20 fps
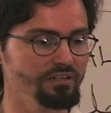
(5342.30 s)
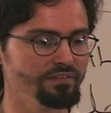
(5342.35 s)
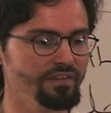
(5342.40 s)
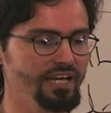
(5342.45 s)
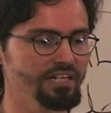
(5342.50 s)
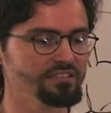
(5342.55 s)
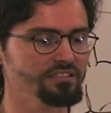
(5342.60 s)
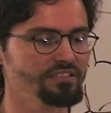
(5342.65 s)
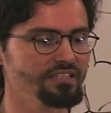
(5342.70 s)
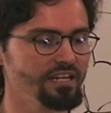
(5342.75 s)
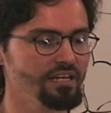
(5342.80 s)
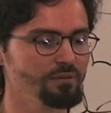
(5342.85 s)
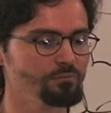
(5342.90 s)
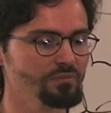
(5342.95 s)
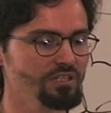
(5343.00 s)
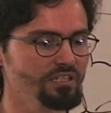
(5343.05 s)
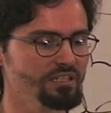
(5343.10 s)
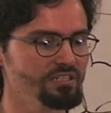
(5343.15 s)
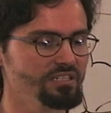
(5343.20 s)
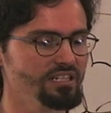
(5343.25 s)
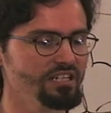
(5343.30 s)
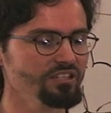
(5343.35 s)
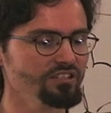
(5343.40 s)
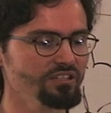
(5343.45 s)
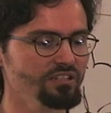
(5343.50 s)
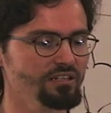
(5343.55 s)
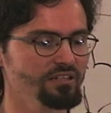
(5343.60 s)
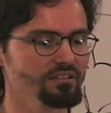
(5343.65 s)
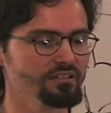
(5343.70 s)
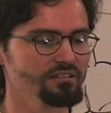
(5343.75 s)
in that same
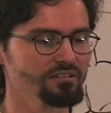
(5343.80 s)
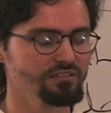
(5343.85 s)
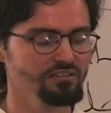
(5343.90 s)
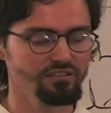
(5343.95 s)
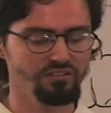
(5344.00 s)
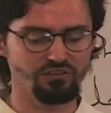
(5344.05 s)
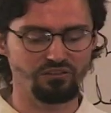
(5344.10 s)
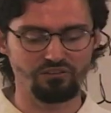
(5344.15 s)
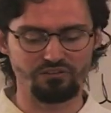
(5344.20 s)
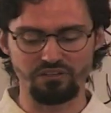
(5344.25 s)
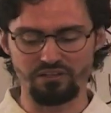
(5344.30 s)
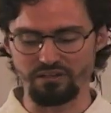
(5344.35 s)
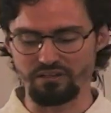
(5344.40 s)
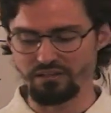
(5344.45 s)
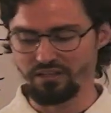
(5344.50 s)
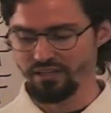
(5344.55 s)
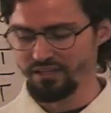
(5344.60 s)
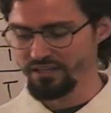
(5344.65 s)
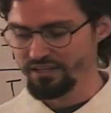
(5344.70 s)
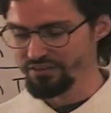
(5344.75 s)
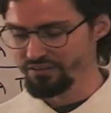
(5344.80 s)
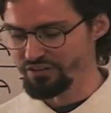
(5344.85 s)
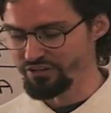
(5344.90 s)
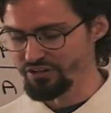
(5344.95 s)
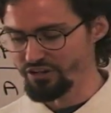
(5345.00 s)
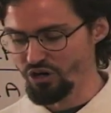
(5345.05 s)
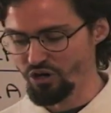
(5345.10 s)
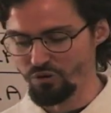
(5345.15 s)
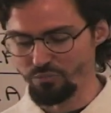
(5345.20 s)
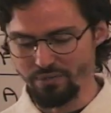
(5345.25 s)
condition, you know, the, the
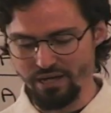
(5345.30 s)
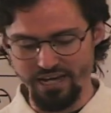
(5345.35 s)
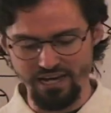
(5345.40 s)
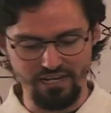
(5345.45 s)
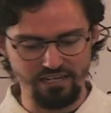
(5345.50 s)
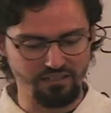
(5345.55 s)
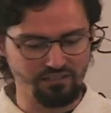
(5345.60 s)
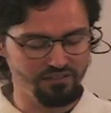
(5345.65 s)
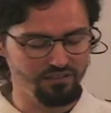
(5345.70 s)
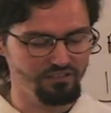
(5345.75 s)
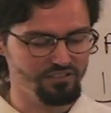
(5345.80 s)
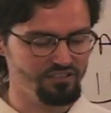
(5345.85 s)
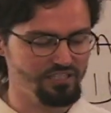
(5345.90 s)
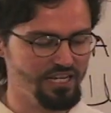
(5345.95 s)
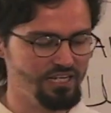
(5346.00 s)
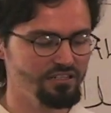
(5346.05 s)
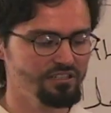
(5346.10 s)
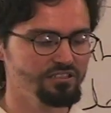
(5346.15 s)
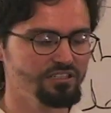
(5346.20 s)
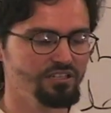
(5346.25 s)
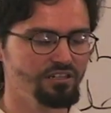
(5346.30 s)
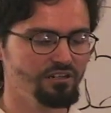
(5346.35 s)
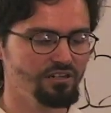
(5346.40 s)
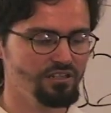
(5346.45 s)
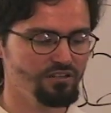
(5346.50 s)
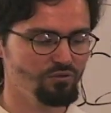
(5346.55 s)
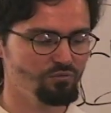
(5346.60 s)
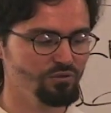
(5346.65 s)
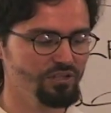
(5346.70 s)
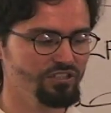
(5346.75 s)
nomad and the
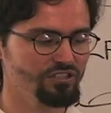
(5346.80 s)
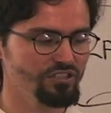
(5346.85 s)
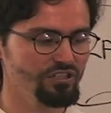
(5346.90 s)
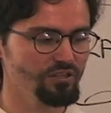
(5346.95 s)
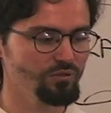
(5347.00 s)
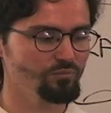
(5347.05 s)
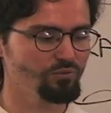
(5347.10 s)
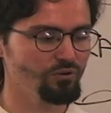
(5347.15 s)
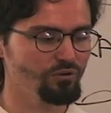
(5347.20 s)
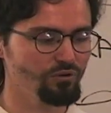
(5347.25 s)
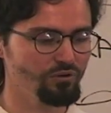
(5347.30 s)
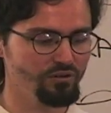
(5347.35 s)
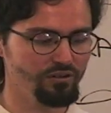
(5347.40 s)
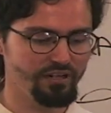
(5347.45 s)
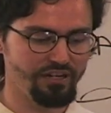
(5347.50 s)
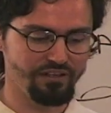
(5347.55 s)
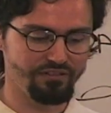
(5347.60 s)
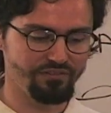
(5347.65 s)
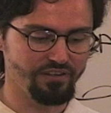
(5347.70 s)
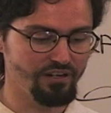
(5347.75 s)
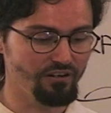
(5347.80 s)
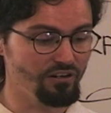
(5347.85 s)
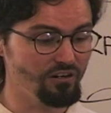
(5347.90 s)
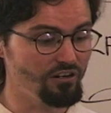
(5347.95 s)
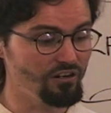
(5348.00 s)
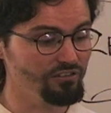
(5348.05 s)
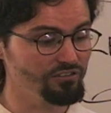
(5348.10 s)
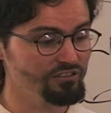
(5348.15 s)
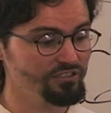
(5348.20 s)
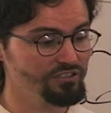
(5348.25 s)
sedentary, the rich and the poor, and they're
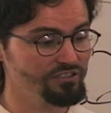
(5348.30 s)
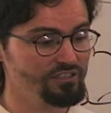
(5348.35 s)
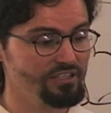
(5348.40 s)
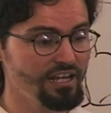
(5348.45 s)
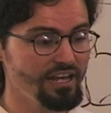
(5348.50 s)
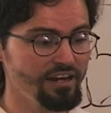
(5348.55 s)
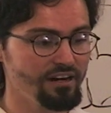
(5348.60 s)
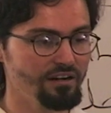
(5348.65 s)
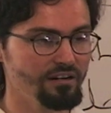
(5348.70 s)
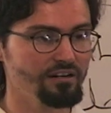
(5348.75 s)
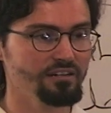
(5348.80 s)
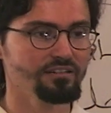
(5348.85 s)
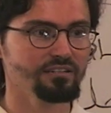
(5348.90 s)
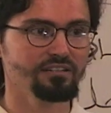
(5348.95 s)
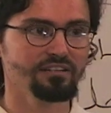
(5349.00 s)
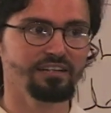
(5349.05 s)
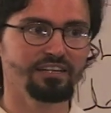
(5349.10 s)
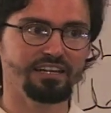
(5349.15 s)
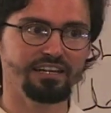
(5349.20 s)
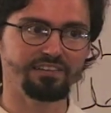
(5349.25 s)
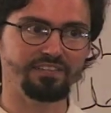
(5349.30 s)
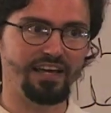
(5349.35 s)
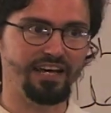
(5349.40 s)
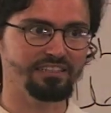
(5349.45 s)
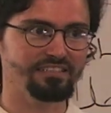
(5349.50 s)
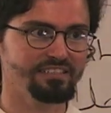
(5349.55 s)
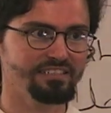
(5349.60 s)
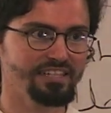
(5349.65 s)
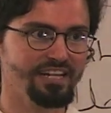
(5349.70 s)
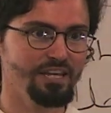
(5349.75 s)
all just there in
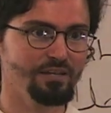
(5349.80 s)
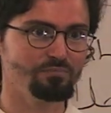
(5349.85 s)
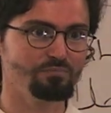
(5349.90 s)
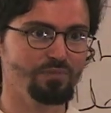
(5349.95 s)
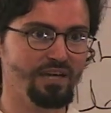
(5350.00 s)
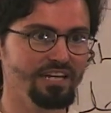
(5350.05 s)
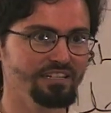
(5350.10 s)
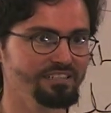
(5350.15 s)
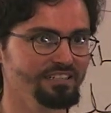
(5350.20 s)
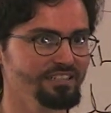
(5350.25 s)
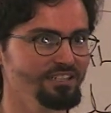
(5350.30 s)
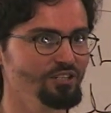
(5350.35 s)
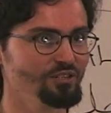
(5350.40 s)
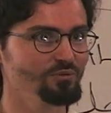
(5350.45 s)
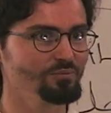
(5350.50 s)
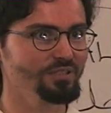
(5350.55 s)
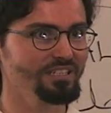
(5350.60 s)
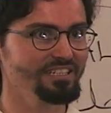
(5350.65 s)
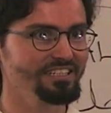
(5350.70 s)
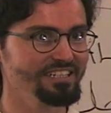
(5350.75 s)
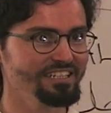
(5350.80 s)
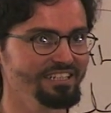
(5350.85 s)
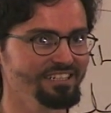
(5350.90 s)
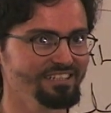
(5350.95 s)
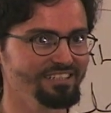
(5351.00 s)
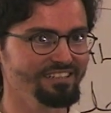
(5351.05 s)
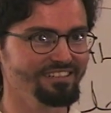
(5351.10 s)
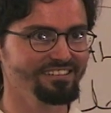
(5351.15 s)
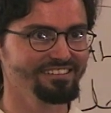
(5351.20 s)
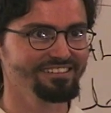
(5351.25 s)
that same basic human
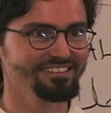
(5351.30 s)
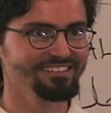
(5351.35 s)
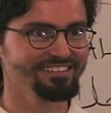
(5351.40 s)
condition